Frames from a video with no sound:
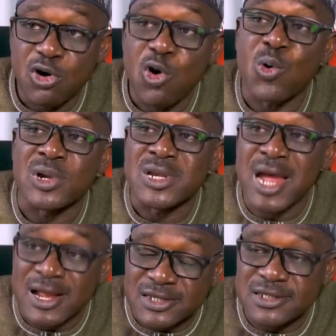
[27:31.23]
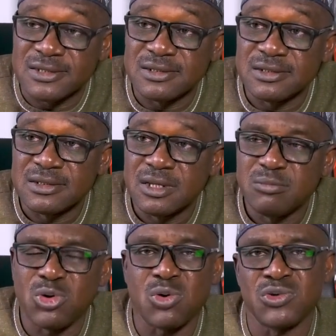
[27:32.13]
on that,
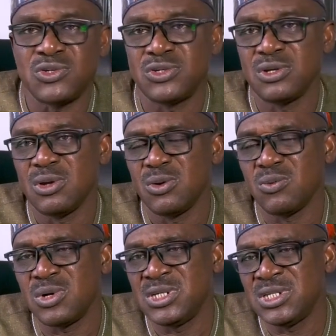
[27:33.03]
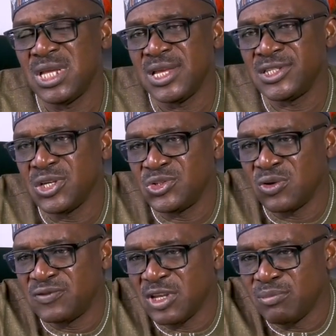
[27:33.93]
because what is the essence
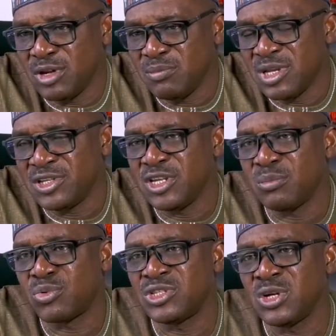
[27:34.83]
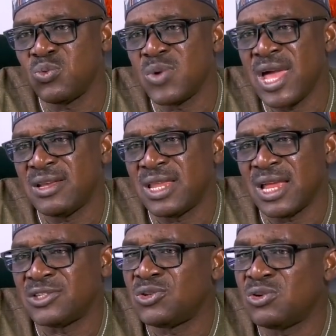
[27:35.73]
of implementing a project where it
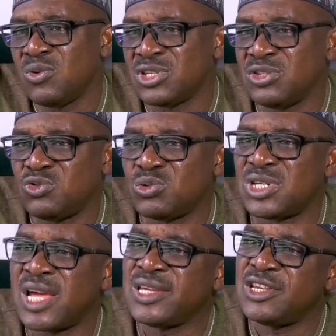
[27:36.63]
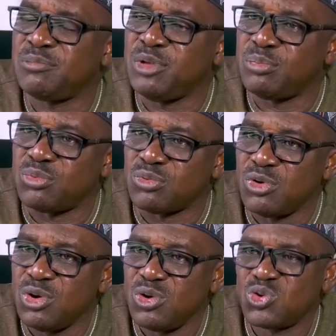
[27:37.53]
has not gotten to target people?
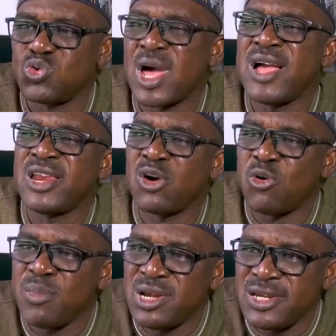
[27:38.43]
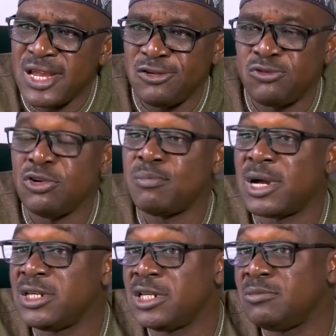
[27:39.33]
So I recommended to the
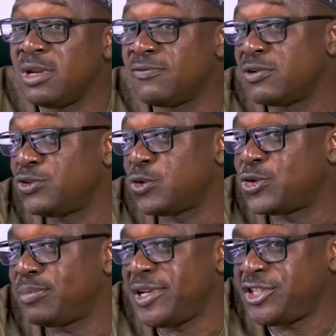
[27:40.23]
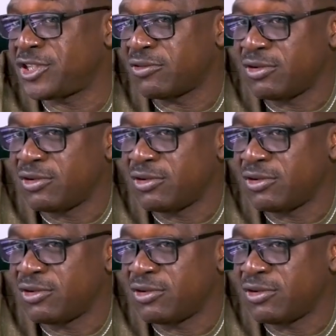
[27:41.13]
management for the suspension